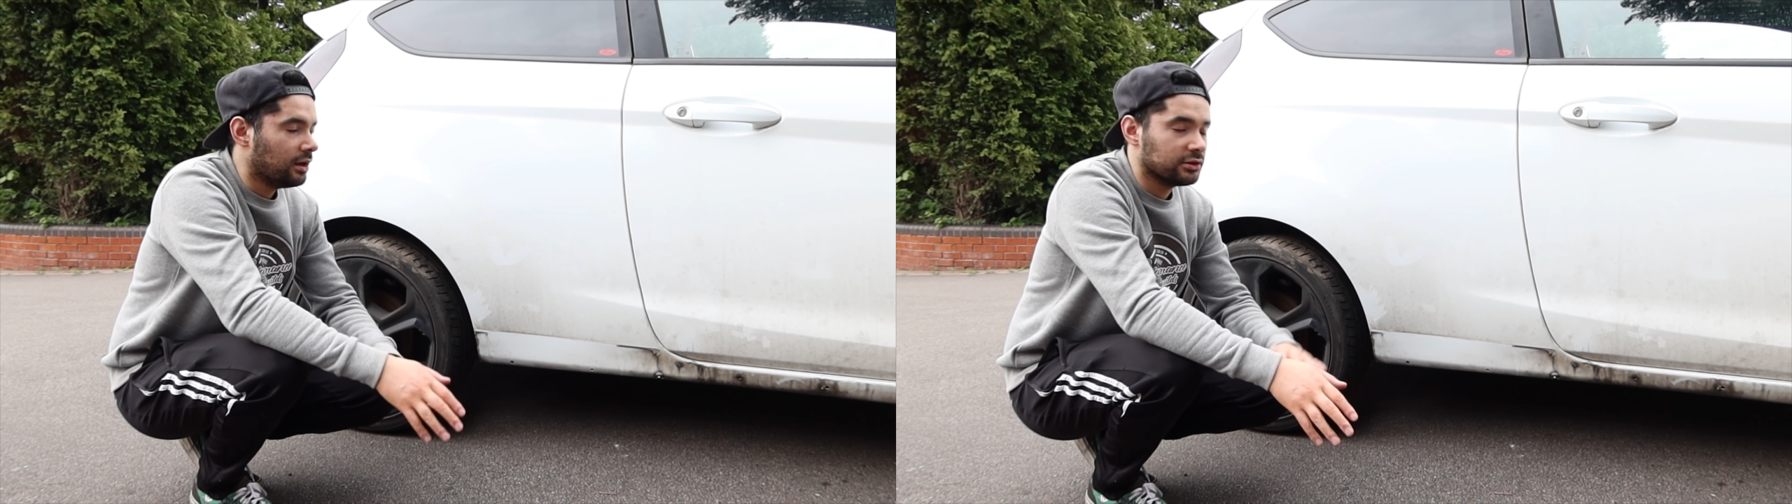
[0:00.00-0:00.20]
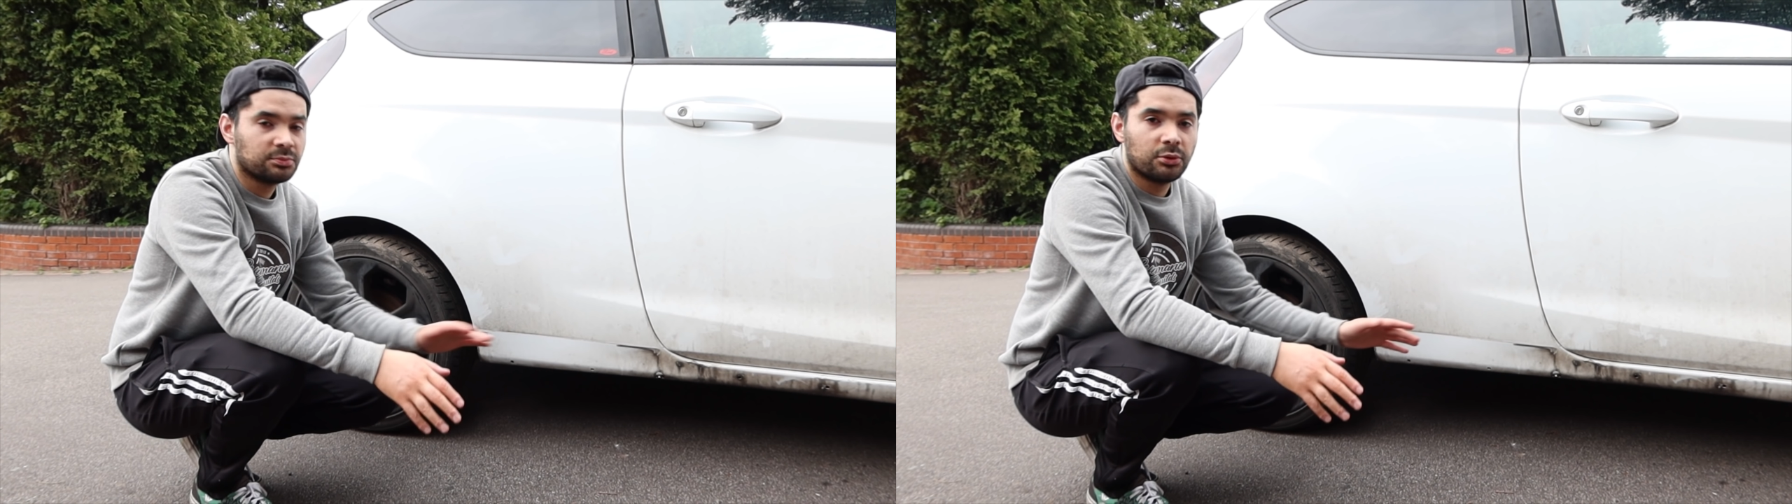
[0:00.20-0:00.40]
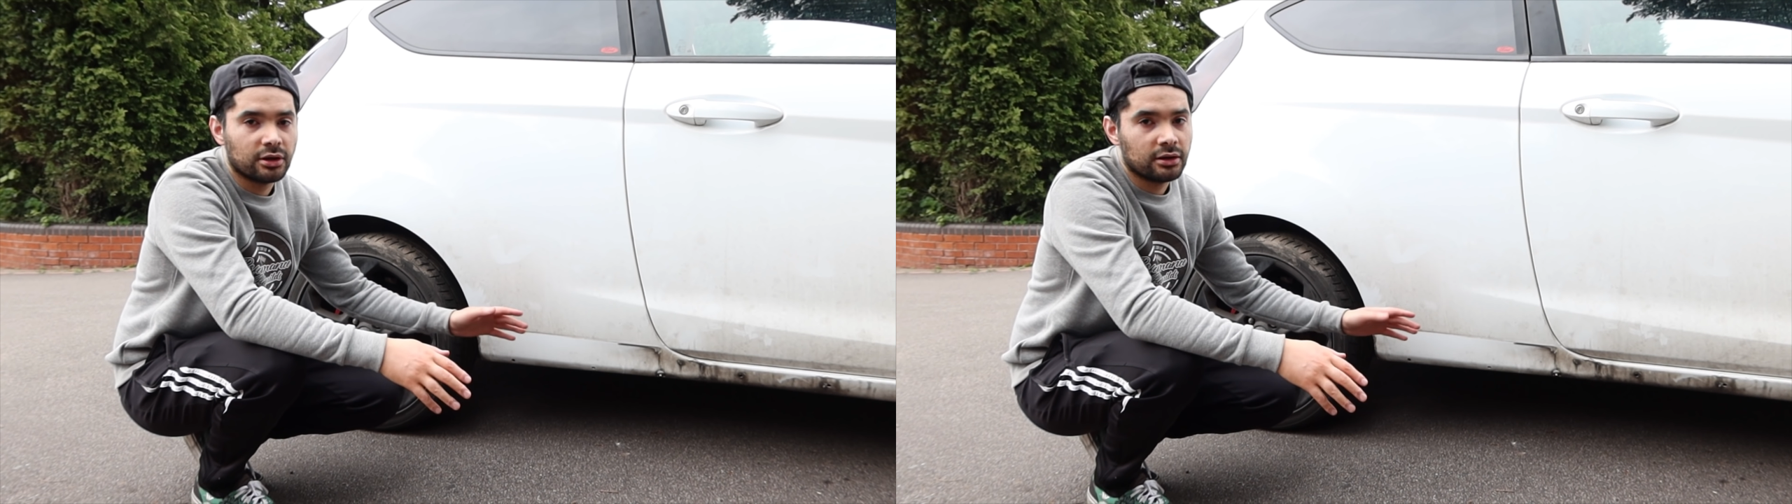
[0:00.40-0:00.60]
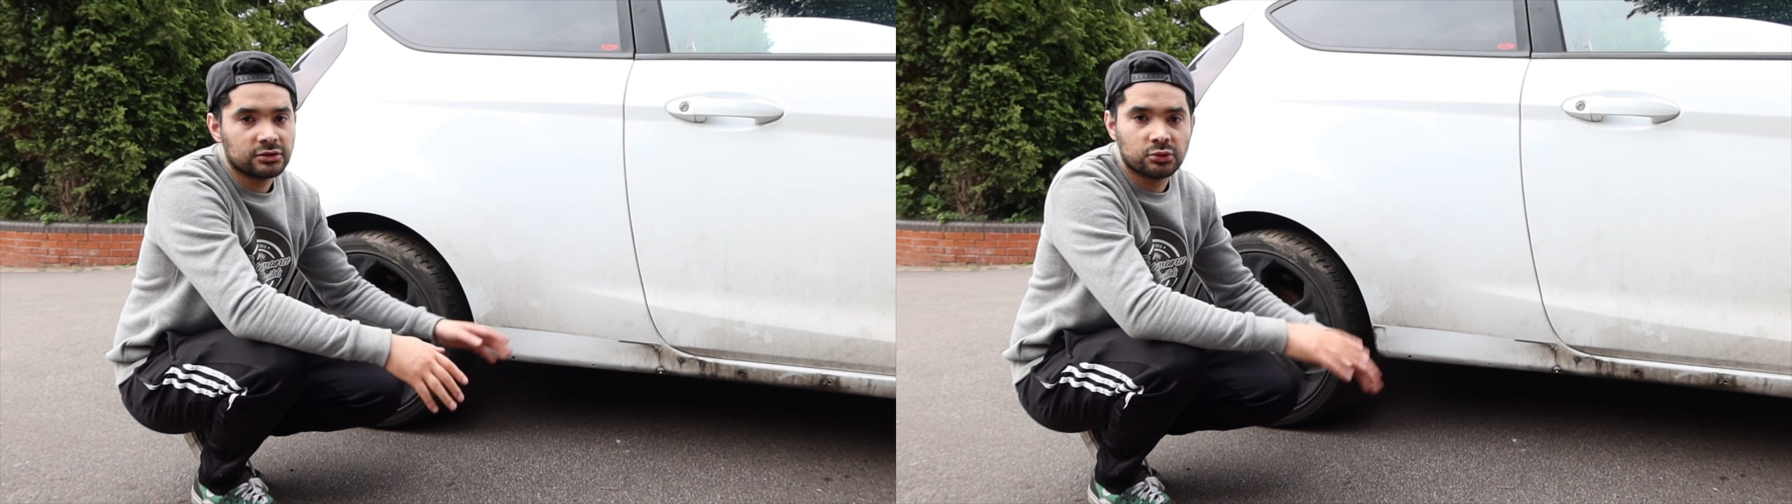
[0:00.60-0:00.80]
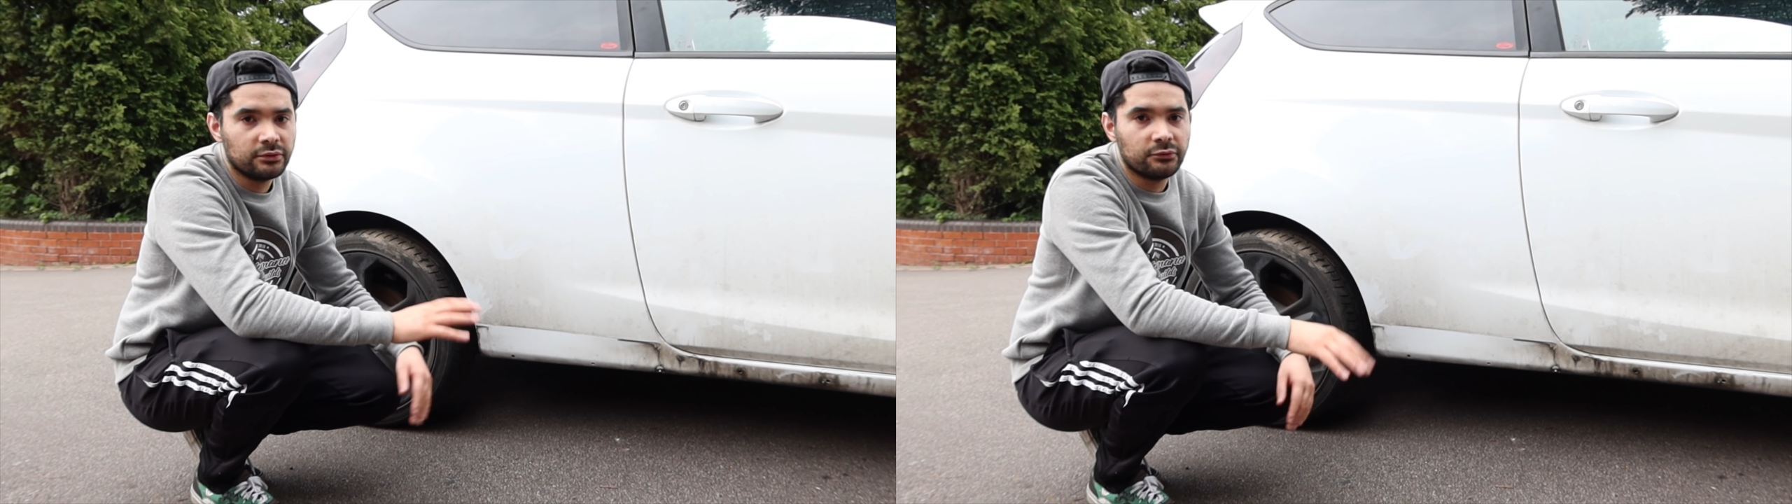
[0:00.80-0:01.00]
and just put it
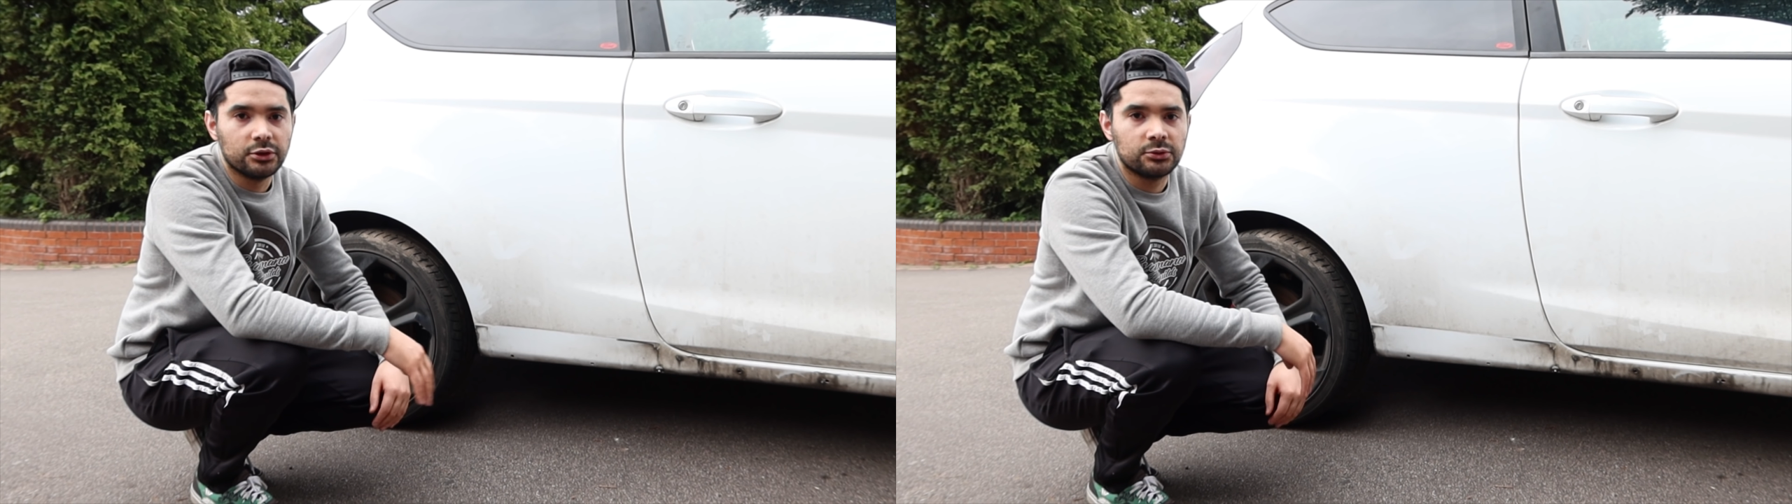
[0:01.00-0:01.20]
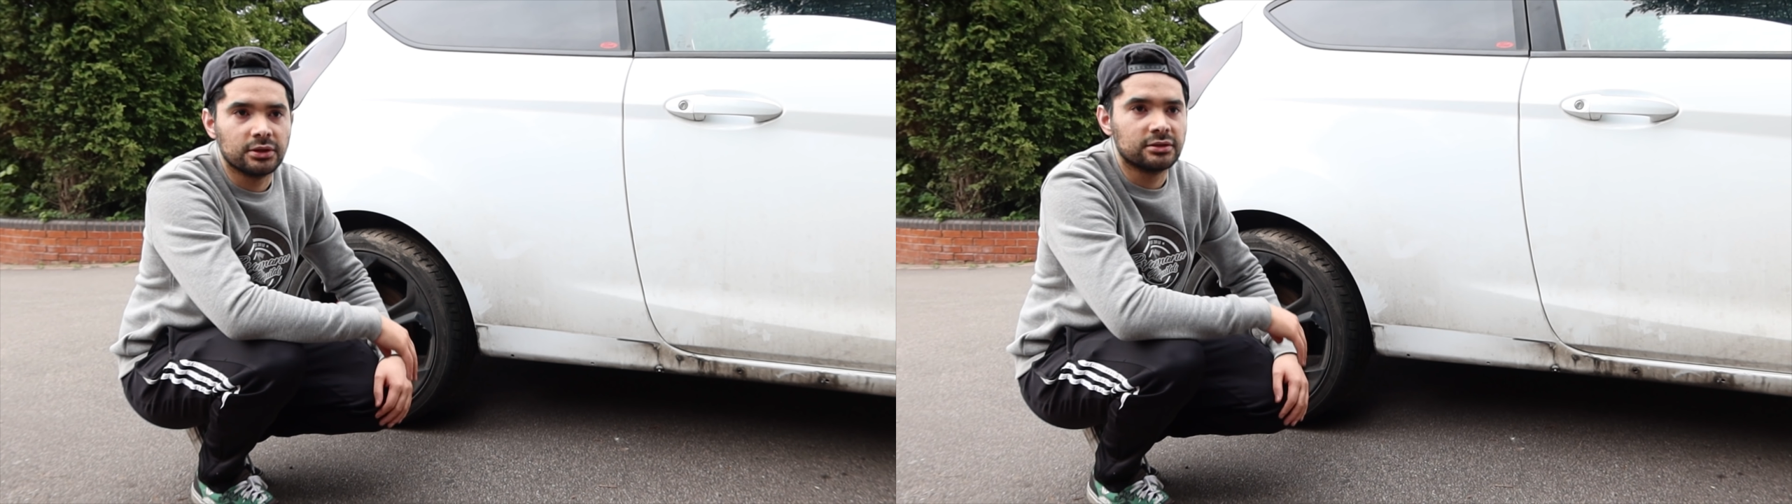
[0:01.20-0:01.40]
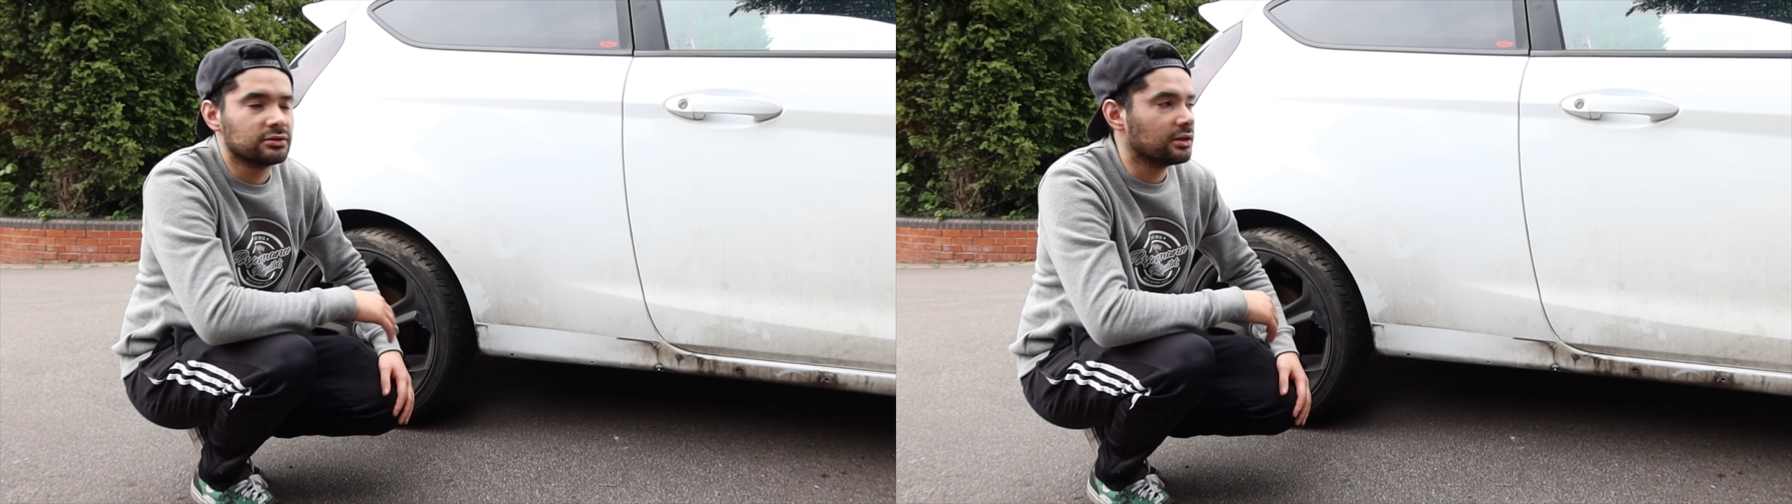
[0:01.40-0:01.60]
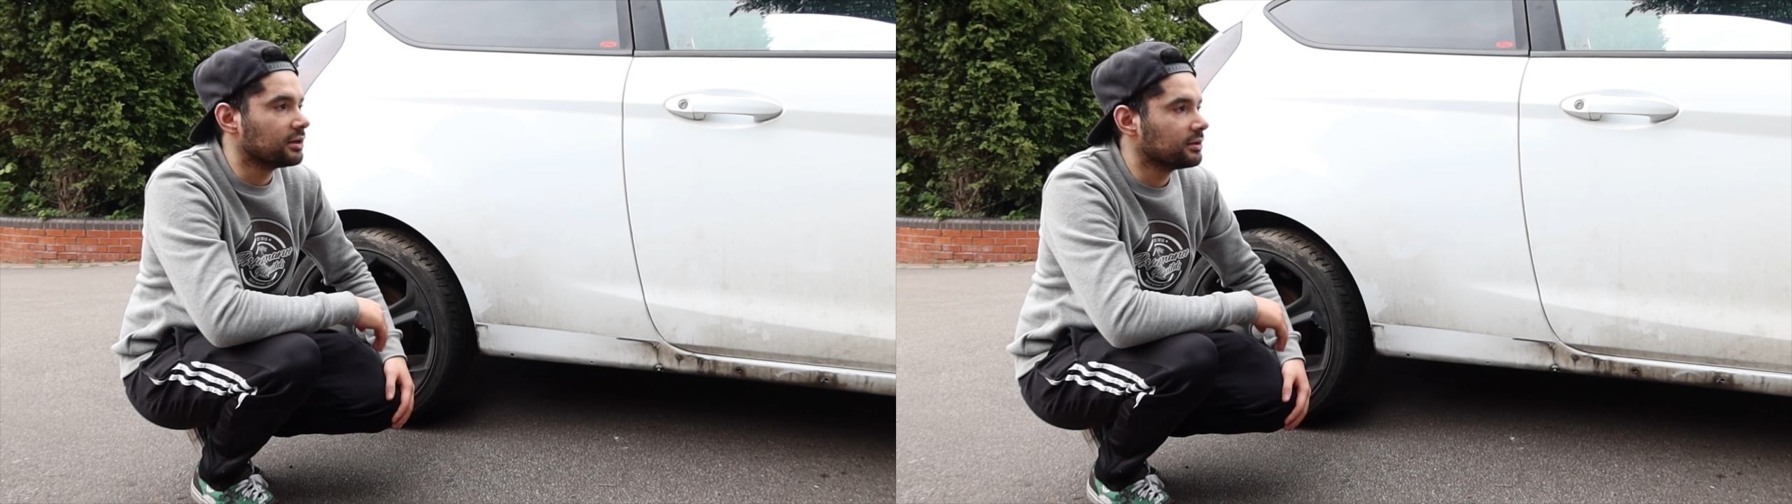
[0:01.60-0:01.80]
on. It's only 40 quid. So